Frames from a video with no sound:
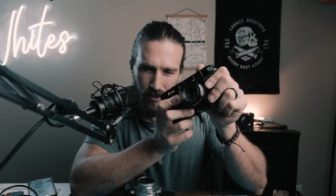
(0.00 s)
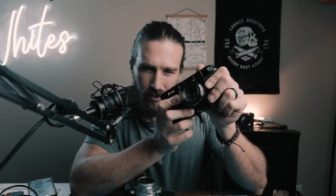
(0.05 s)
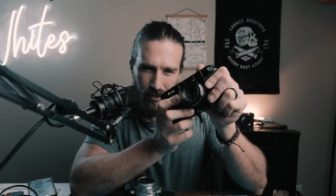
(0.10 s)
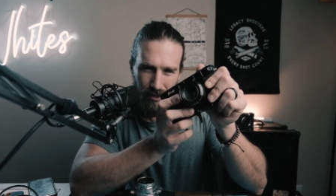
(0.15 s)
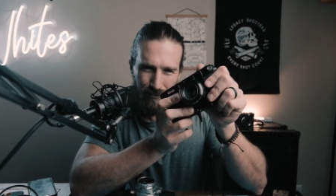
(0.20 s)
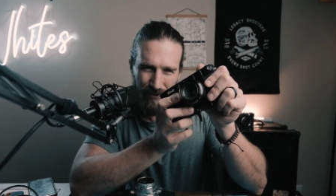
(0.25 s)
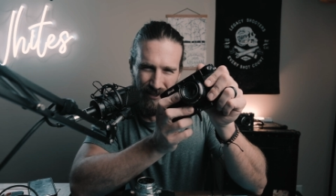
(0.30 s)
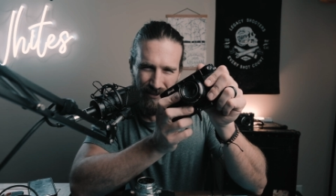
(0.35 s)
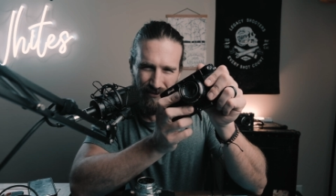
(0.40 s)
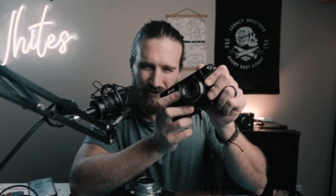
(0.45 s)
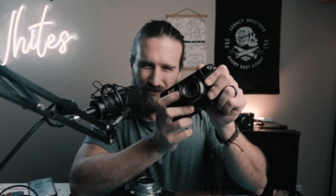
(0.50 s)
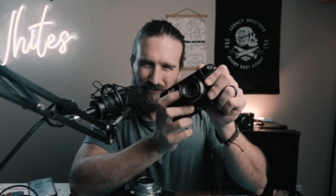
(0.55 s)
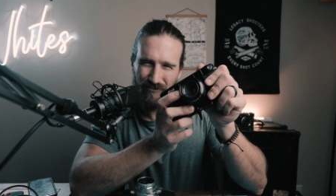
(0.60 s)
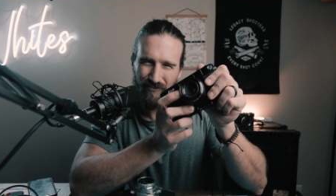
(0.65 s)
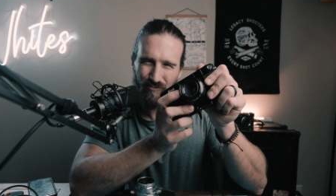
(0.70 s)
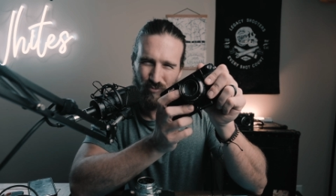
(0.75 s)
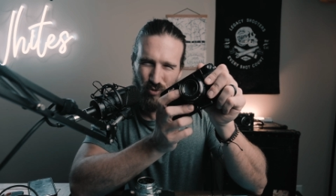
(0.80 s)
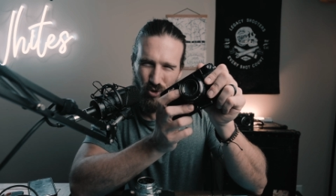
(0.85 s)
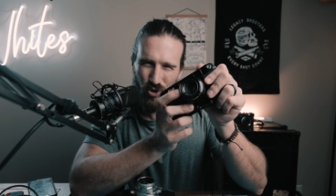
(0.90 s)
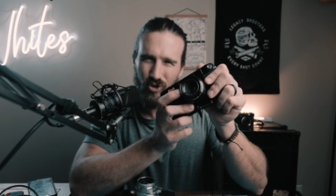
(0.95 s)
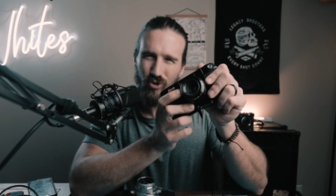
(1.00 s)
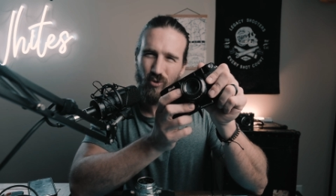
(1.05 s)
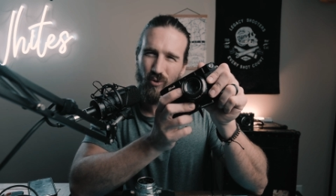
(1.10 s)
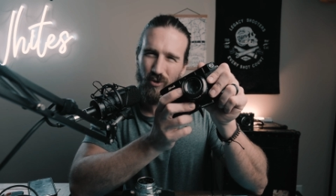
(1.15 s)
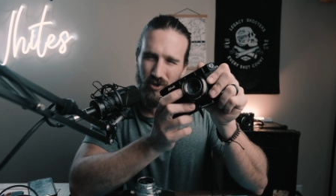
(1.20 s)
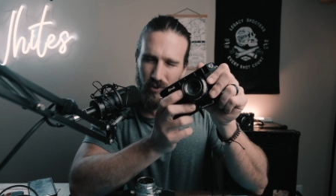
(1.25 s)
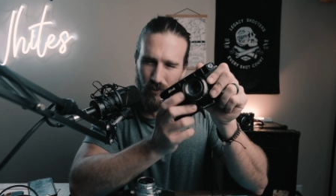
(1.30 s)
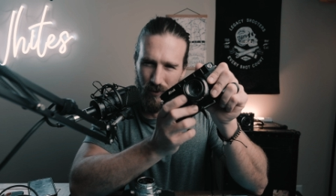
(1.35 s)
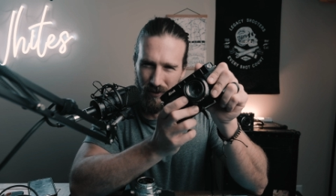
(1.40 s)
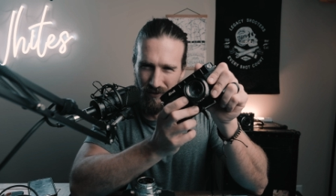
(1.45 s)
I'm going to have to
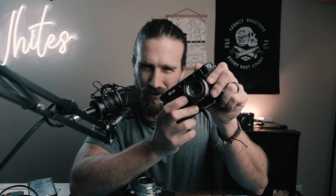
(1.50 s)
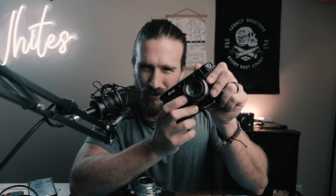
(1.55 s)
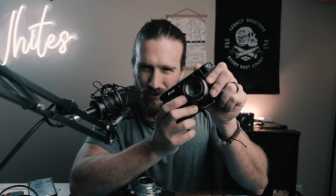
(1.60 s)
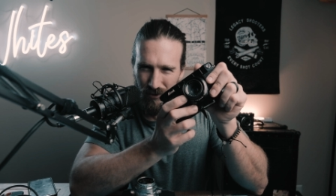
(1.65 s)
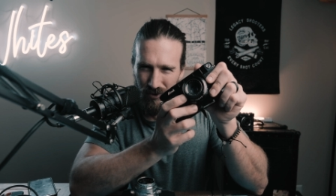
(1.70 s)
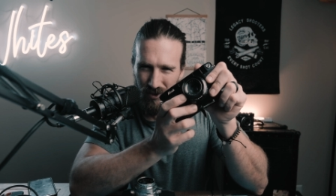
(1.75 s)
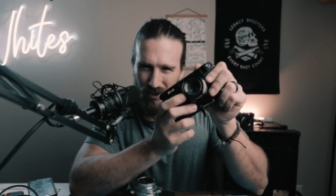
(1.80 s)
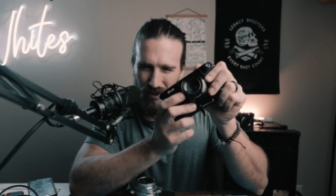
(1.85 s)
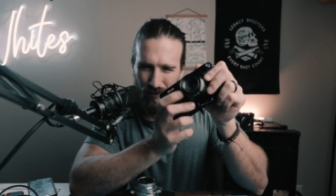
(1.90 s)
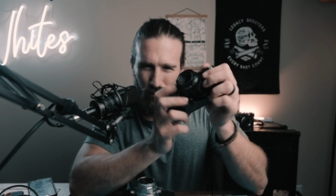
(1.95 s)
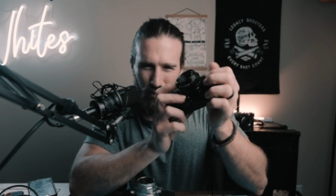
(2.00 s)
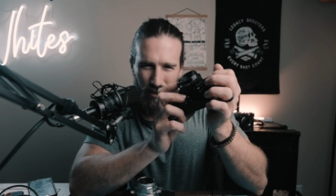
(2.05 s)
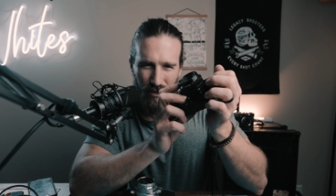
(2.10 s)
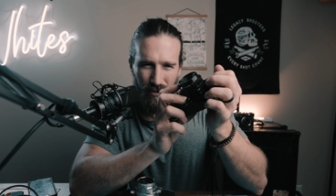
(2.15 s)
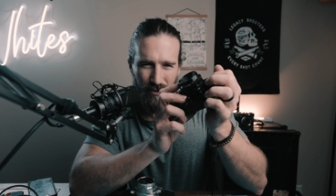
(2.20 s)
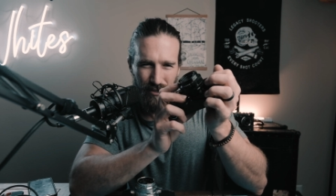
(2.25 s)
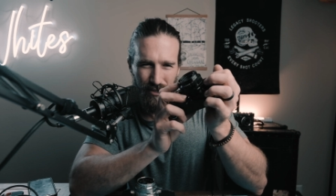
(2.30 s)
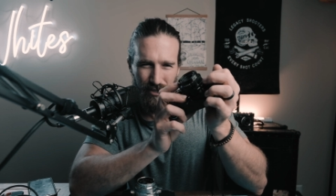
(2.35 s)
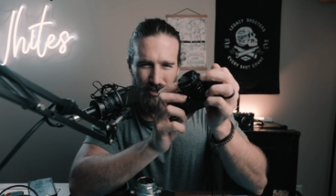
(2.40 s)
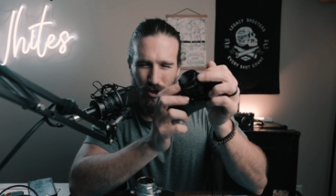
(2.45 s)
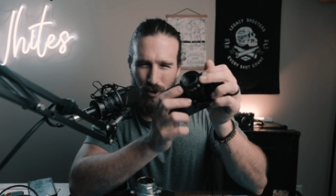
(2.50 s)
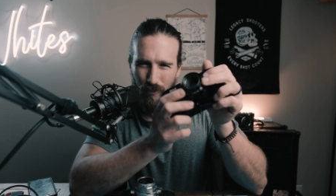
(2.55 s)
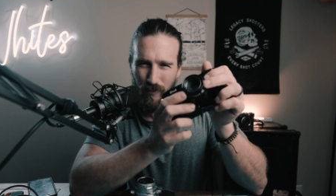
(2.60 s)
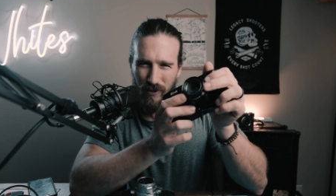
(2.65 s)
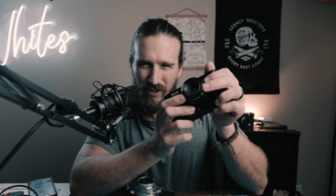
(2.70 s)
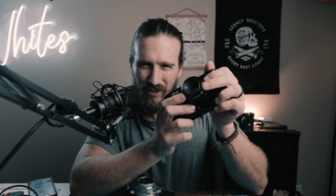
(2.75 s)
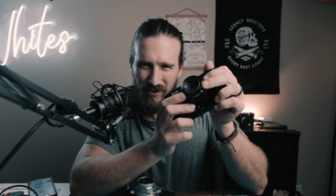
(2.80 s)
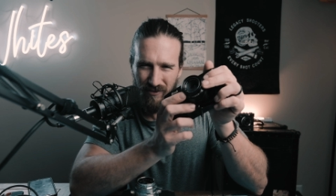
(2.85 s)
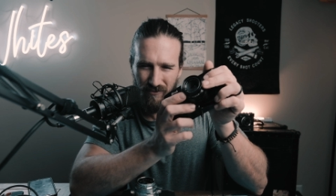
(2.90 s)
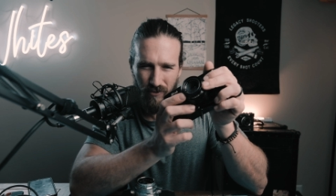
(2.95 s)
source one of those somewhere, or just hope
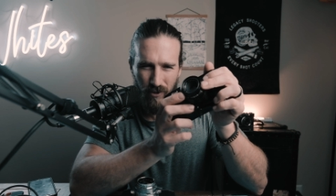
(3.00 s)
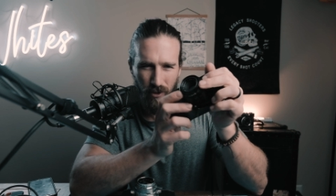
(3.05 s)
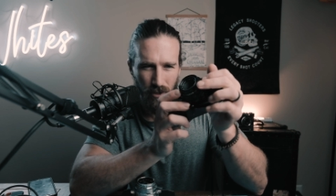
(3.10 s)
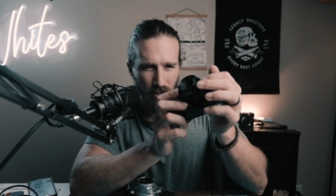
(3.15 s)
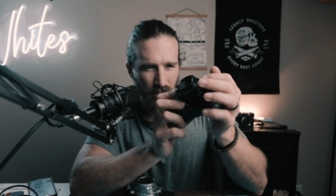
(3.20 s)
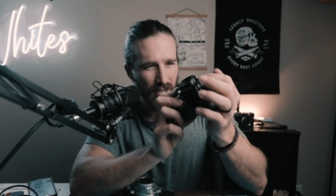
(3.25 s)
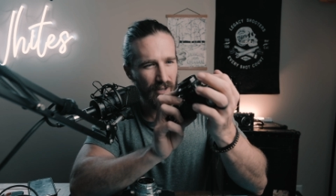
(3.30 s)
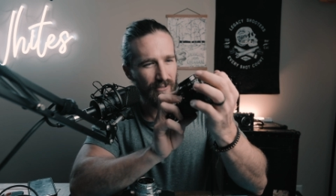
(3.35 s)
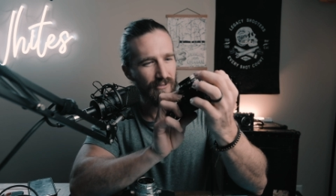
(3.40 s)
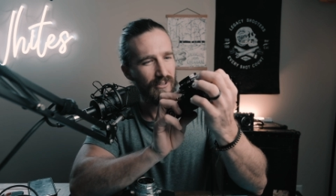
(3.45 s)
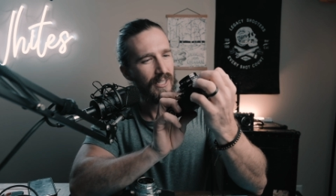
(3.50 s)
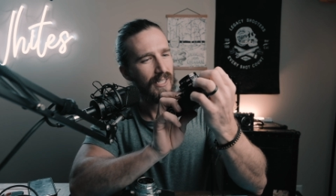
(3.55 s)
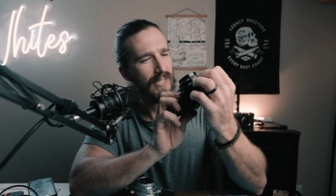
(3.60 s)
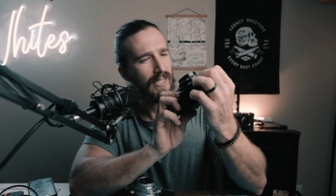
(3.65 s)
it doesn't fall off.